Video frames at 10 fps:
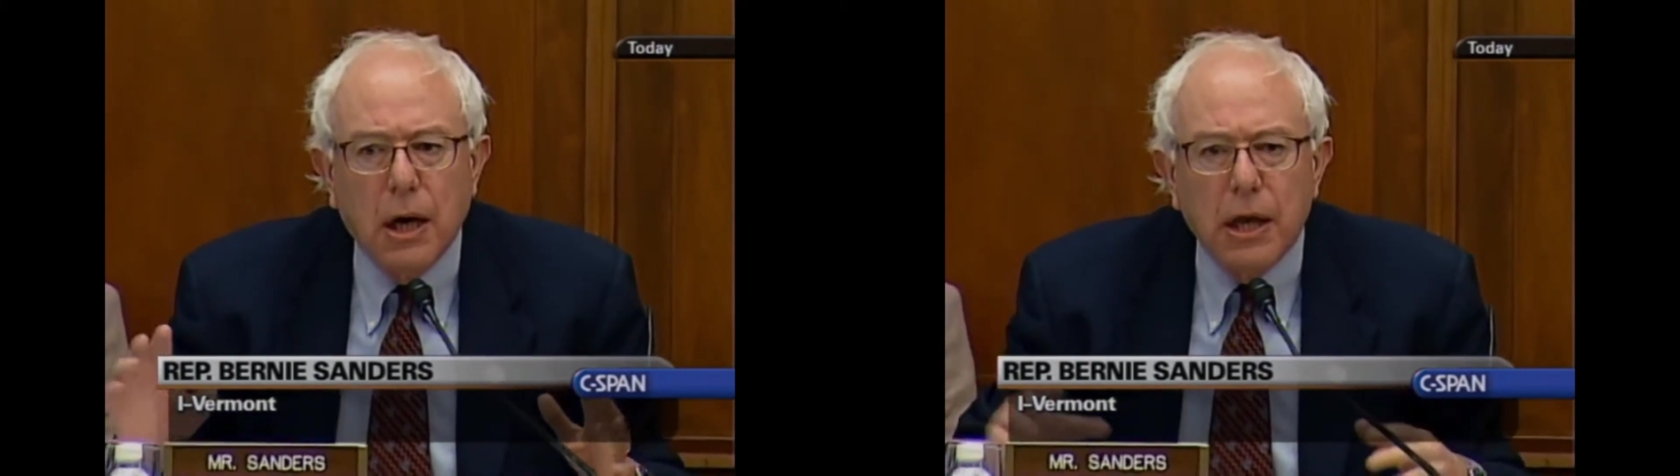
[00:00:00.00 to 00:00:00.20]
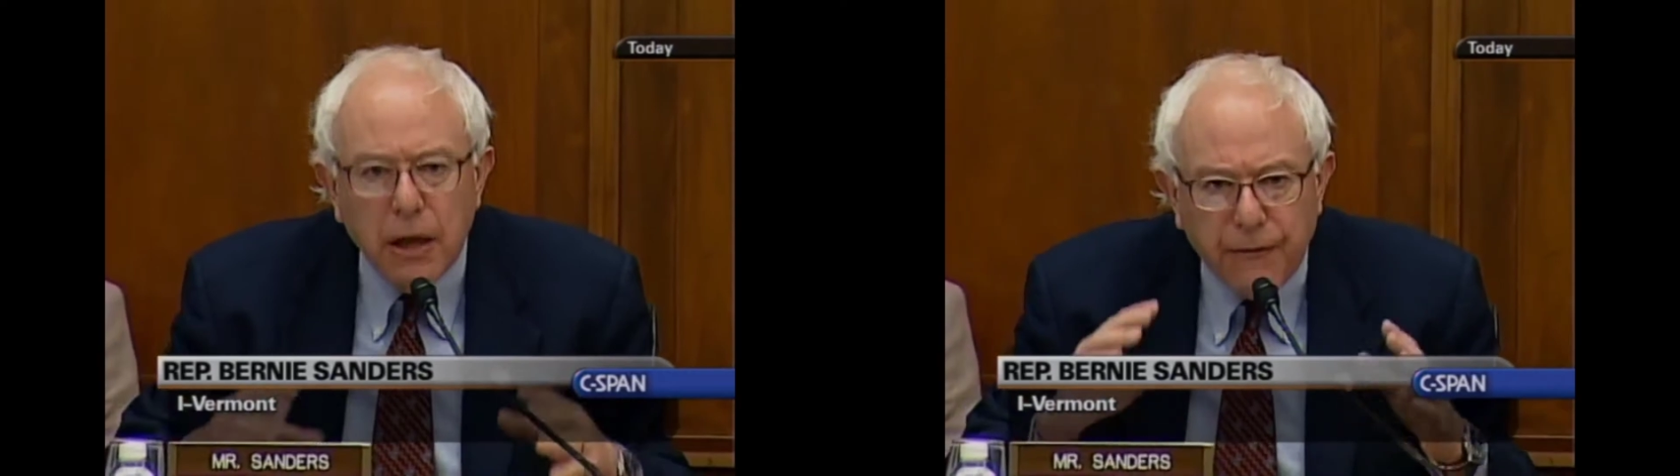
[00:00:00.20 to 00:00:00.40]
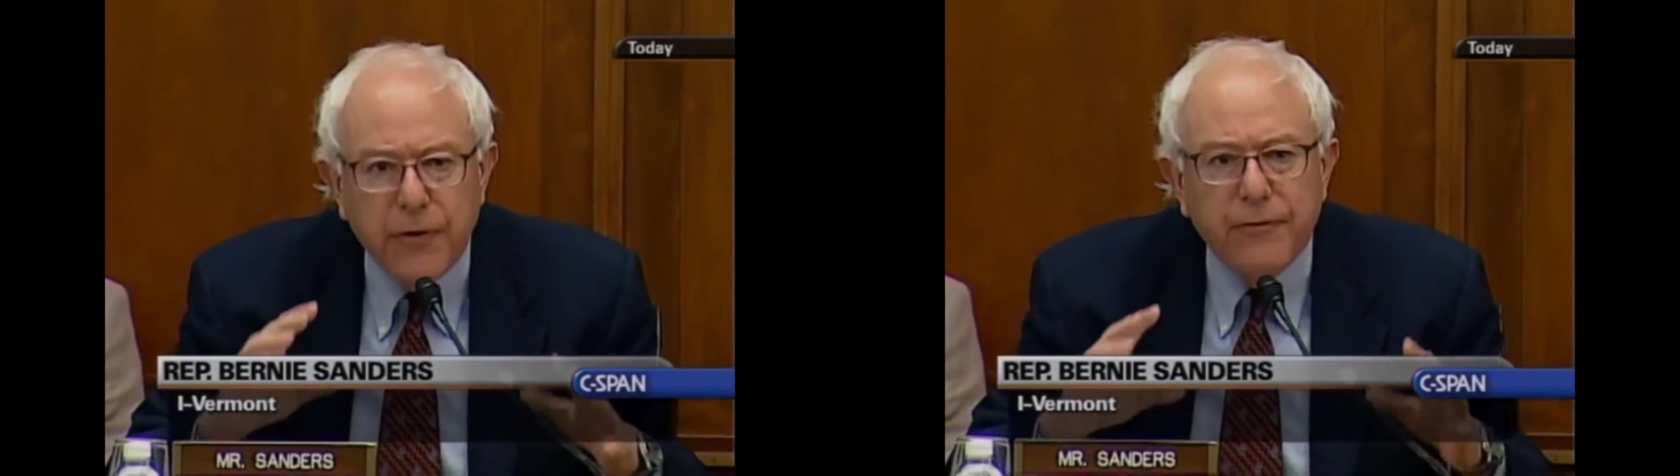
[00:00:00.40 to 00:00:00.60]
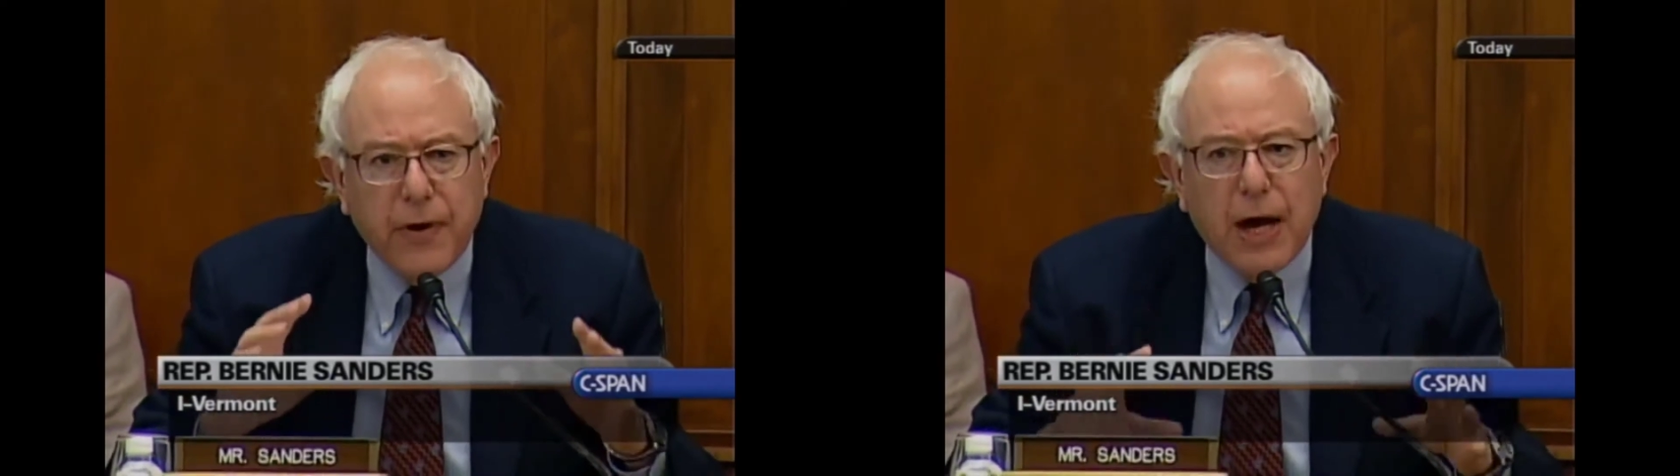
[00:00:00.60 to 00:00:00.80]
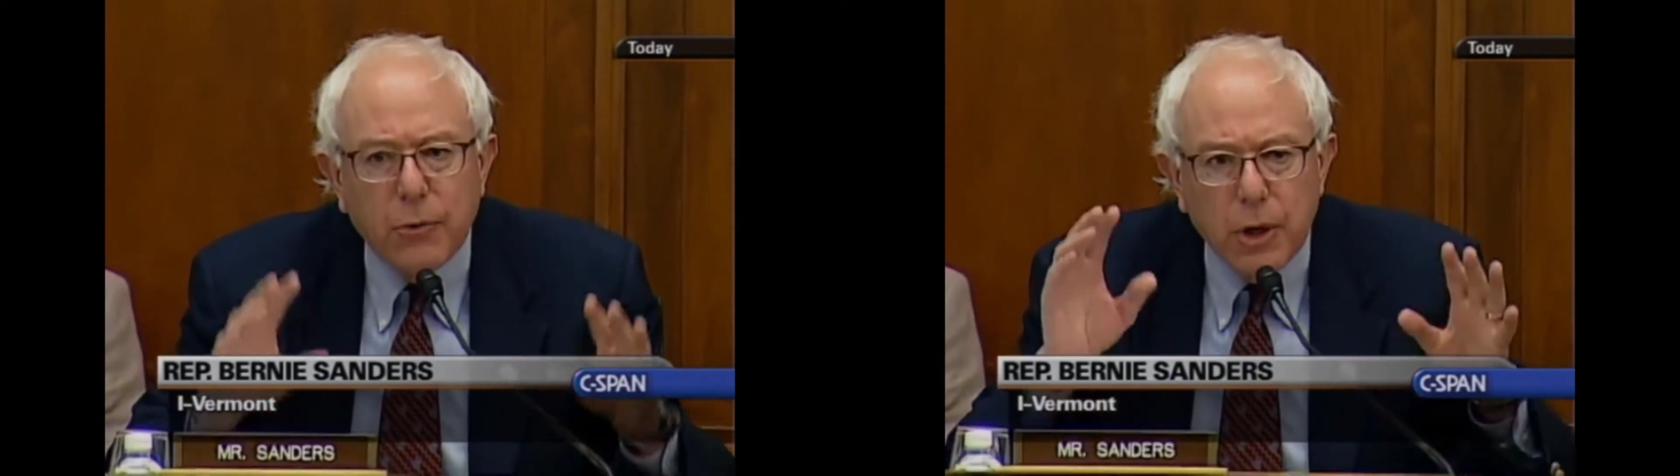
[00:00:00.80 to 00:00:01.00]
if, in
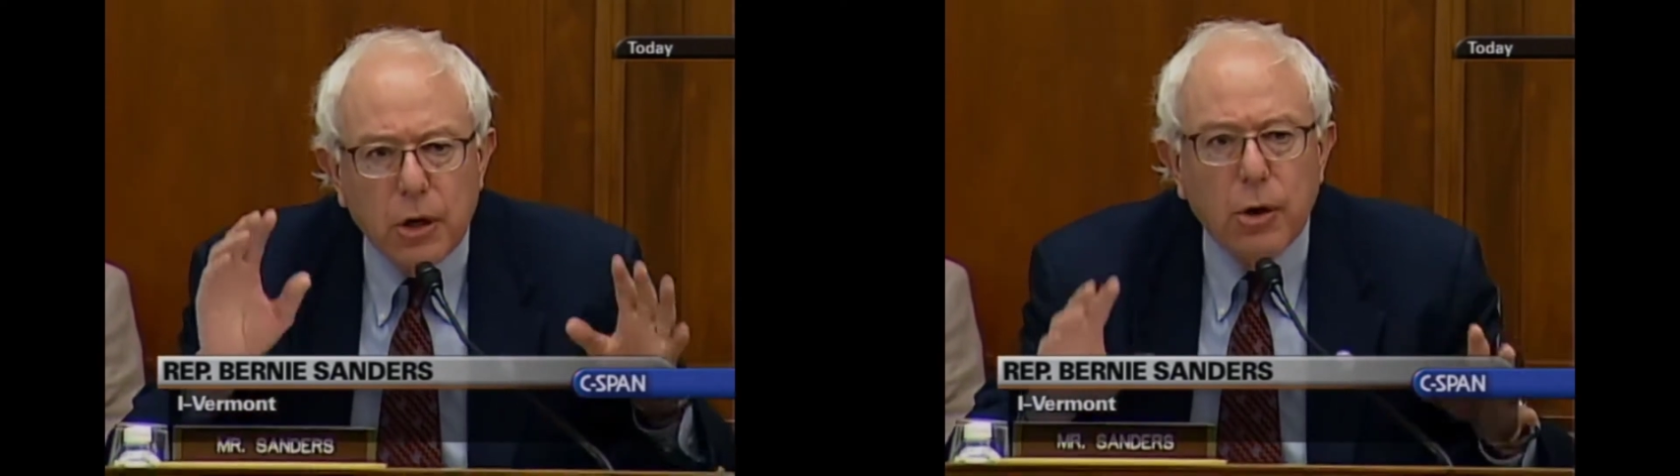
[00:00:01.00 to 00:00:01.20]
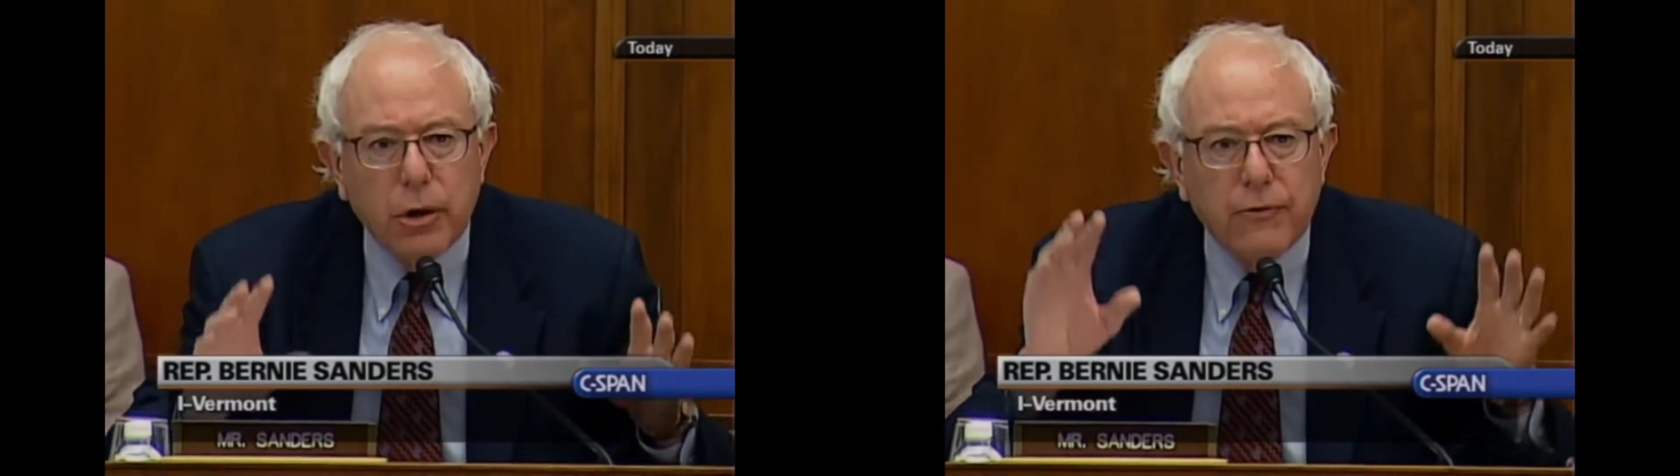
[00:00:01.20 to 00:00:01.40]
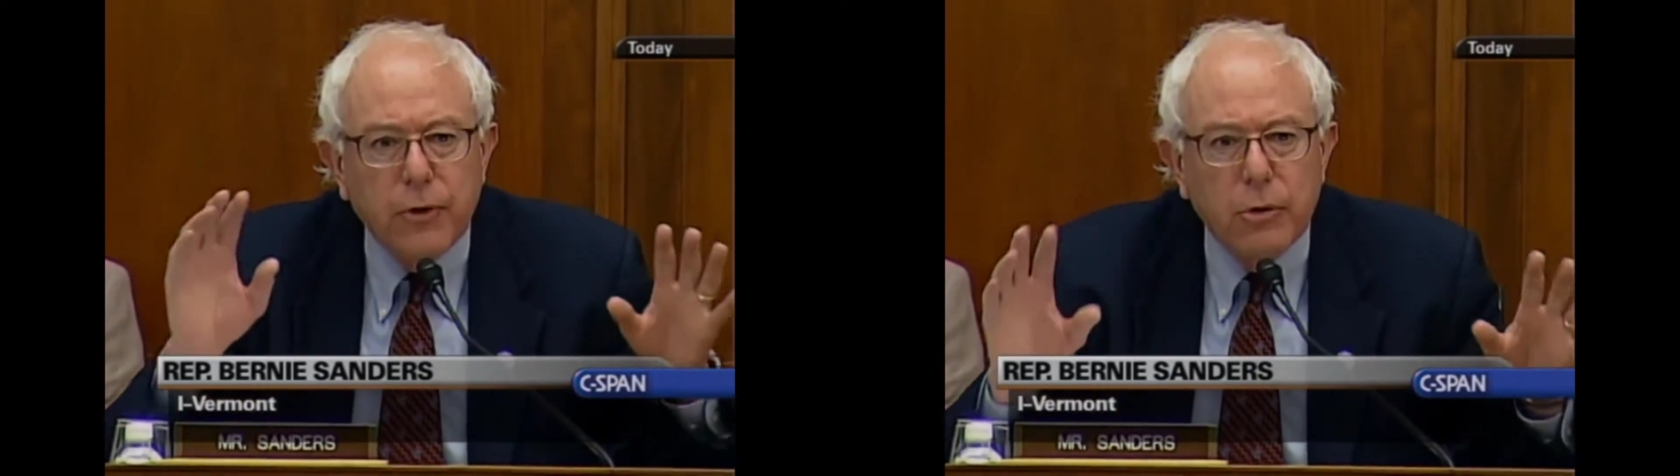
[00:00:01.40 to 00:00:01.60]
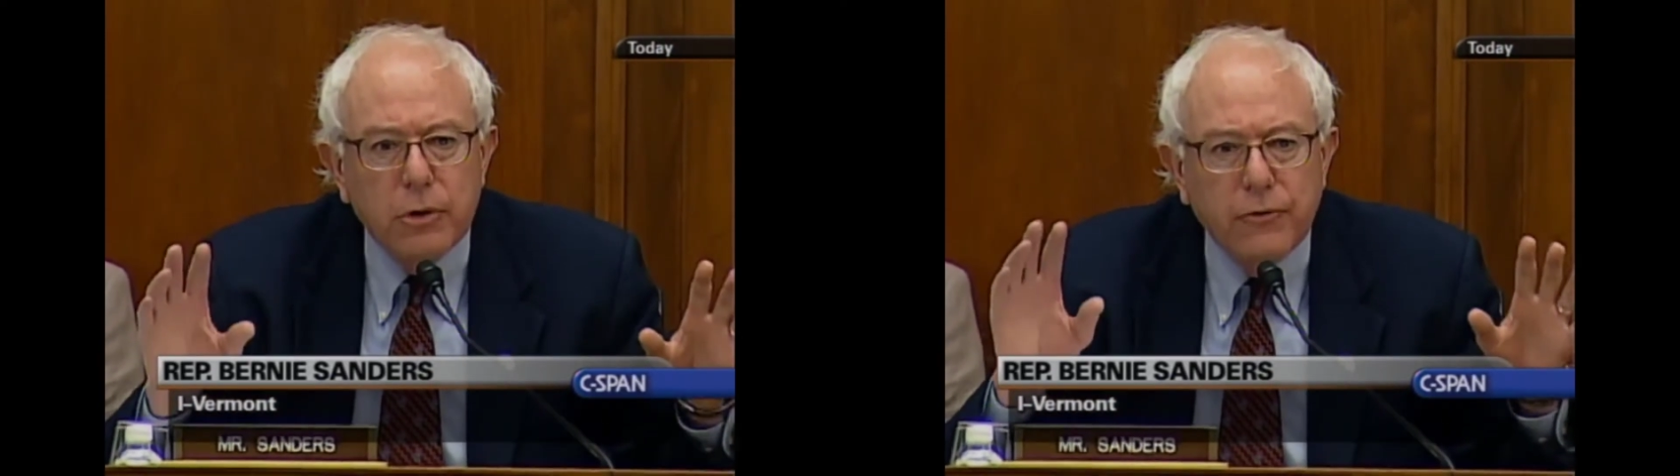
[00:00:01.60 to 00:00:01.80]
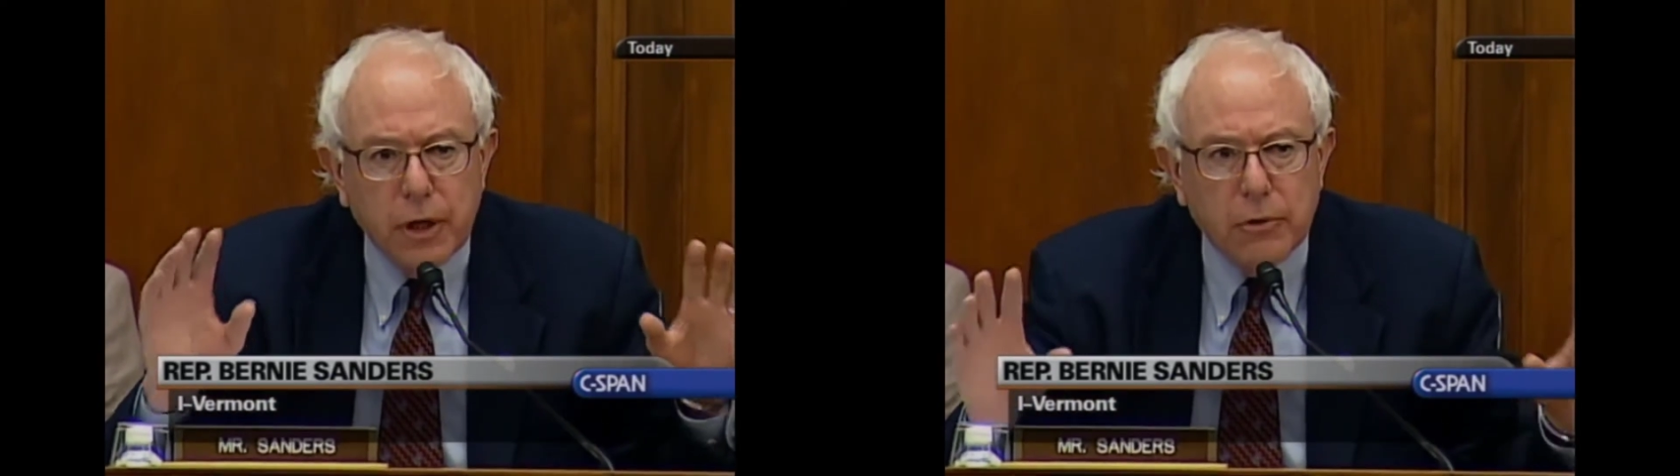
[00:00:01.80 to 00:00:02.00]
fact, we are going
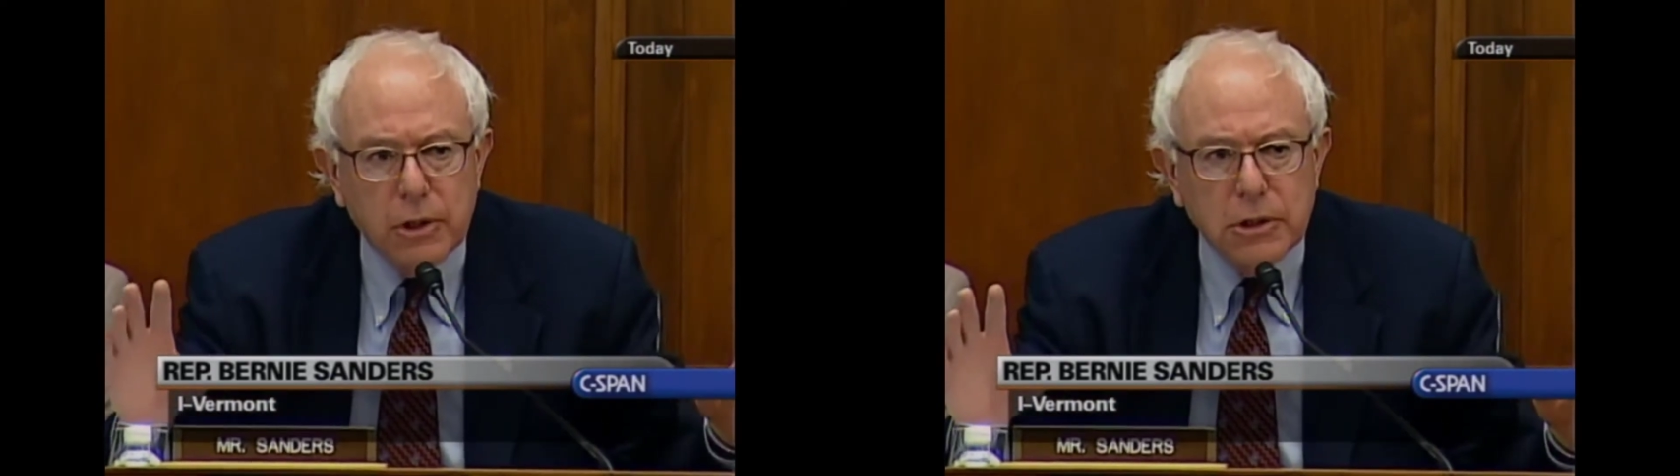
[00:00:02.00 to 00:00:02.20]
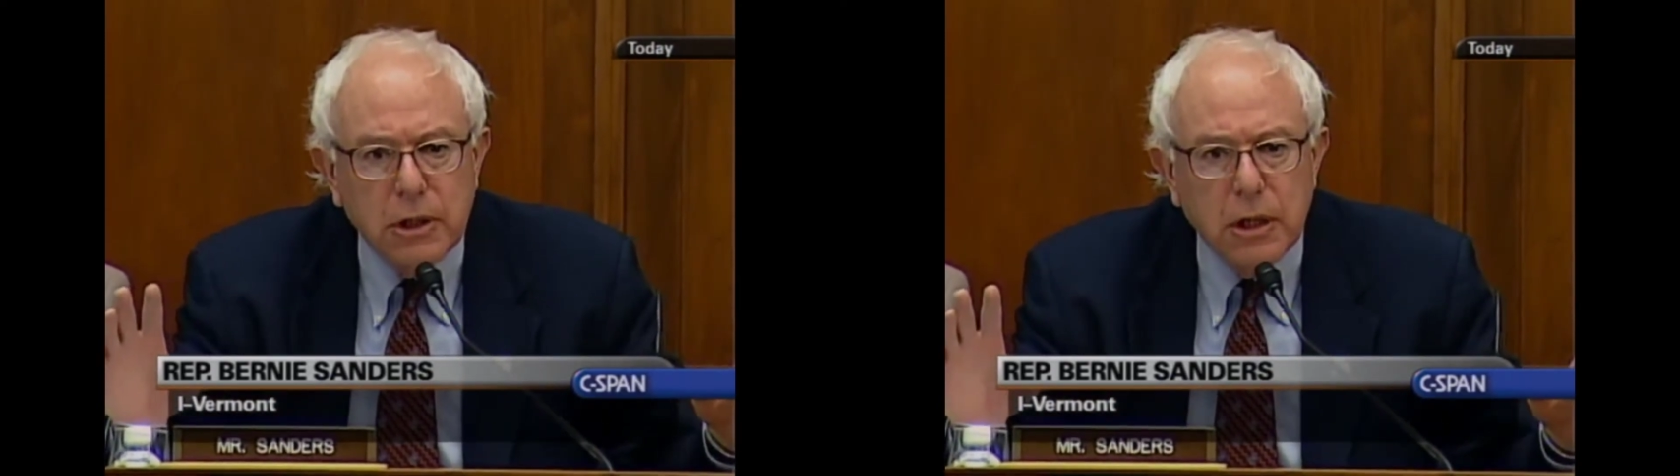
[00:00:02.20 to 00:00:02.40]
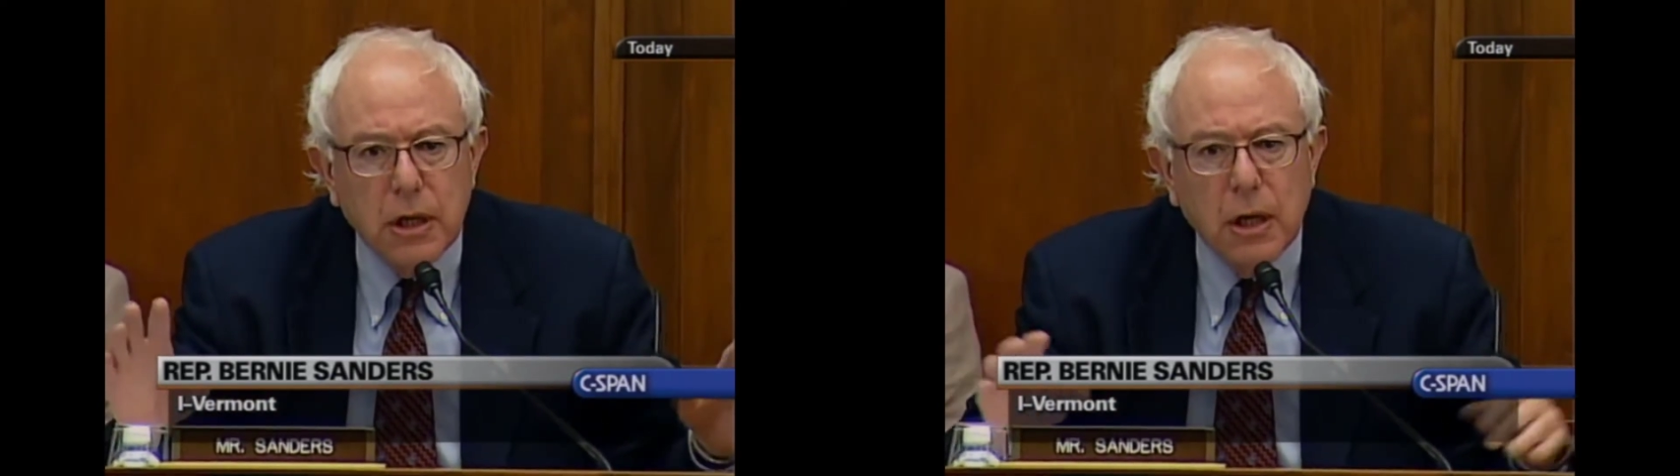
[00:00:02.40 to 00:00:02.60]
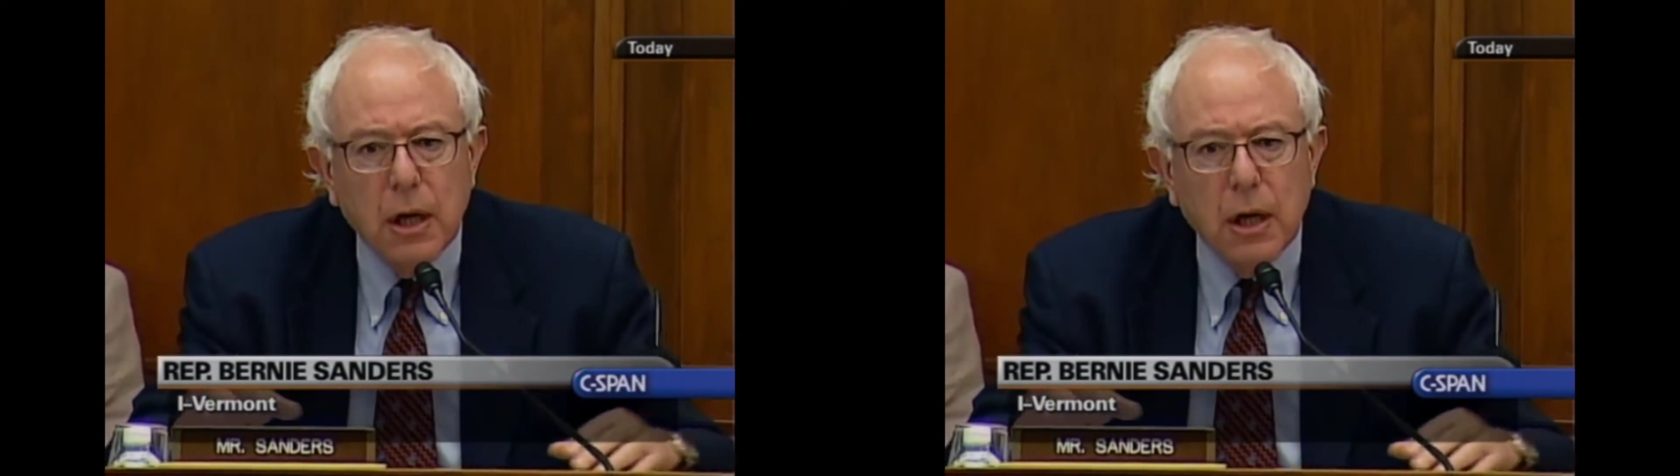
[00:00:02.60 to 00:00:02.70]
forward vigorously